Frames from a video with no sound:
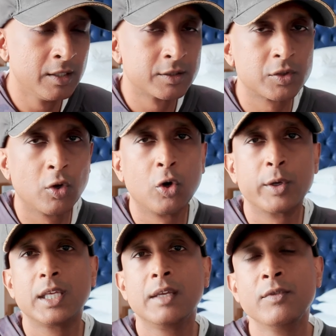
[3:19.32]

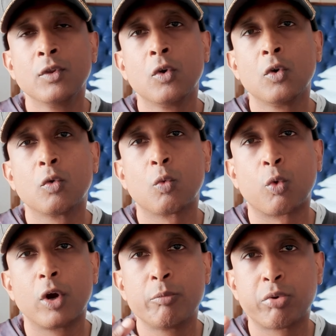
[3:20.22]
So even though
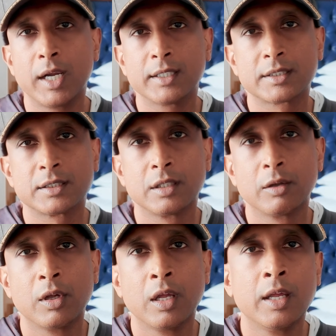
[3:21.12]
WordPress
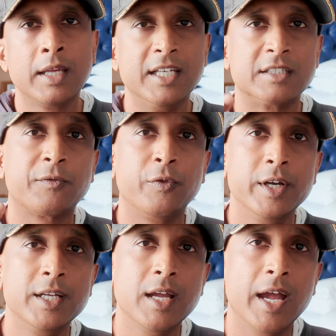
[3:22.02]
is
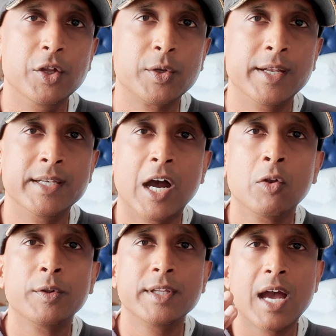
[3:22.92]
free and you can
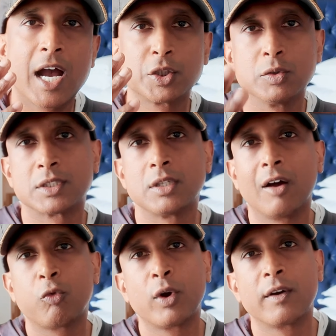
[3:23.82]
download the actual
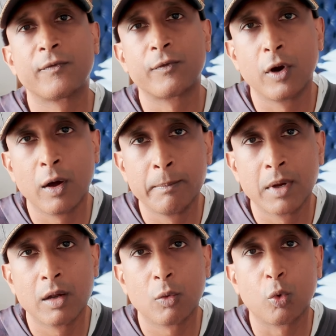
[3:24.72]
software from
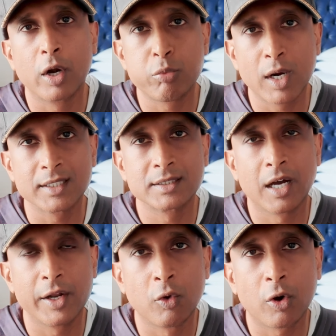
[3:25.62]

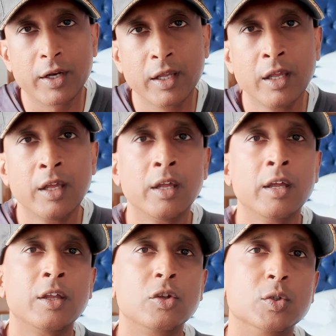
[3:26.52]
WordPress.org,
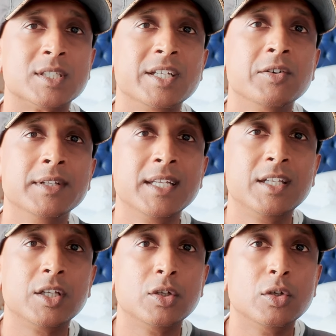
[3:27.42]
you still
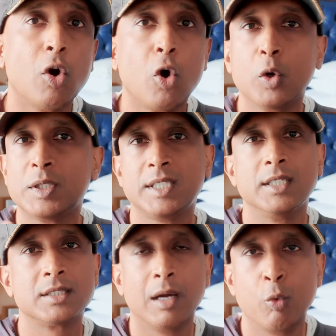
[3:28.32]
need to host
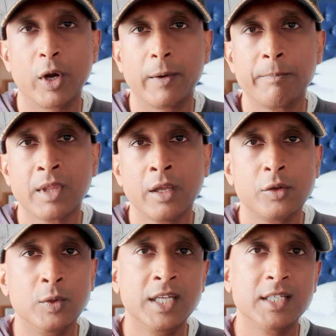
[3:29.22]
it somewhere.
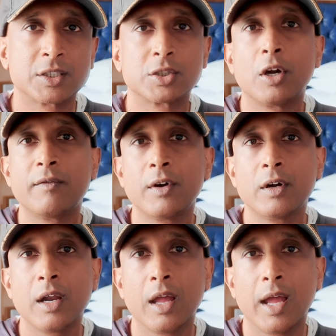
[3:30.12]
You need a
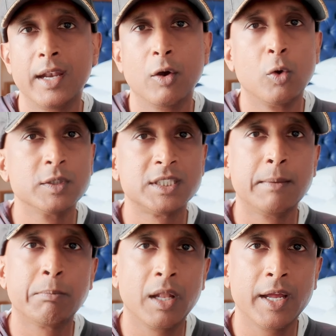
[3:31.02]
server and a
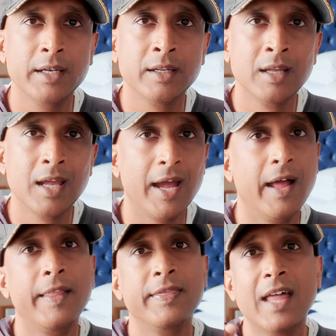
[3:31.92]
hosting plan,
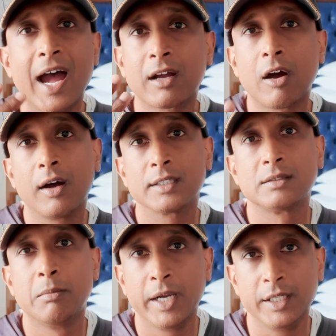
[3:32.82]
and that
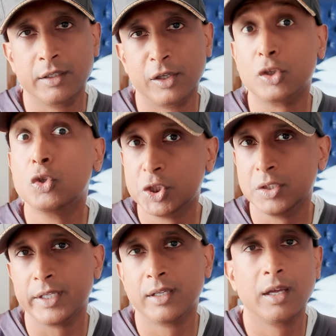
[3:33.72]
costs money.
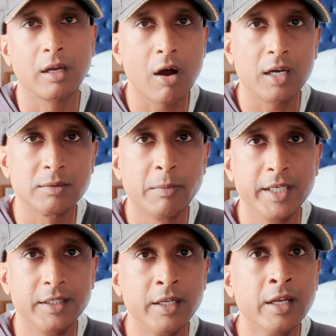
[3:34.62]
Usually it costs
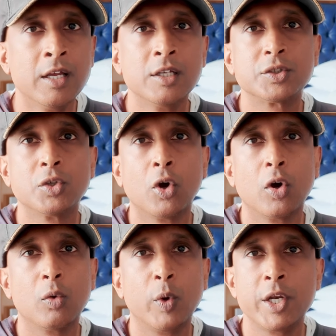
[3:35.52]
money.
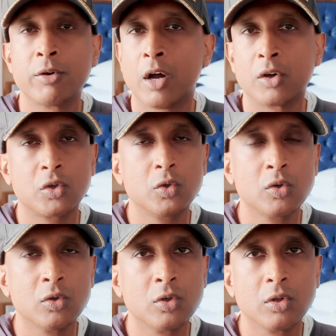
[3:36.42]
So when you're on
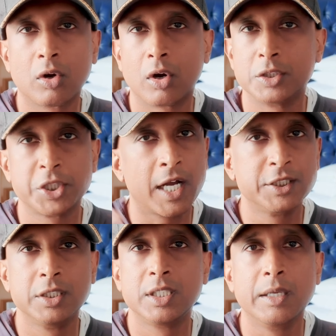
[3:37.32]
Google or
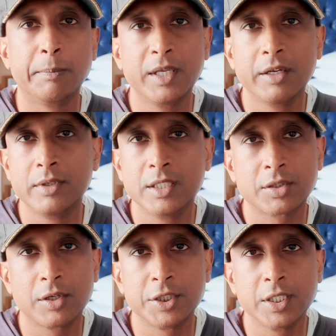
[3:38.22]
ChatGPT
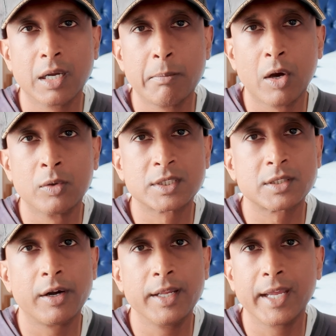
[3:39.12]
researching about
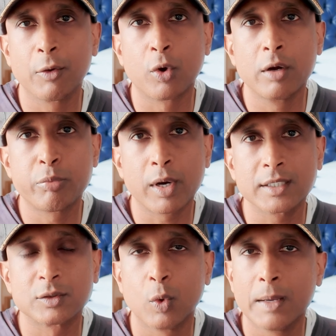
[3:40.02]
starting a
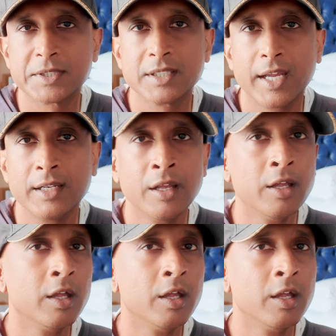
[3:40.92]
WordPress website,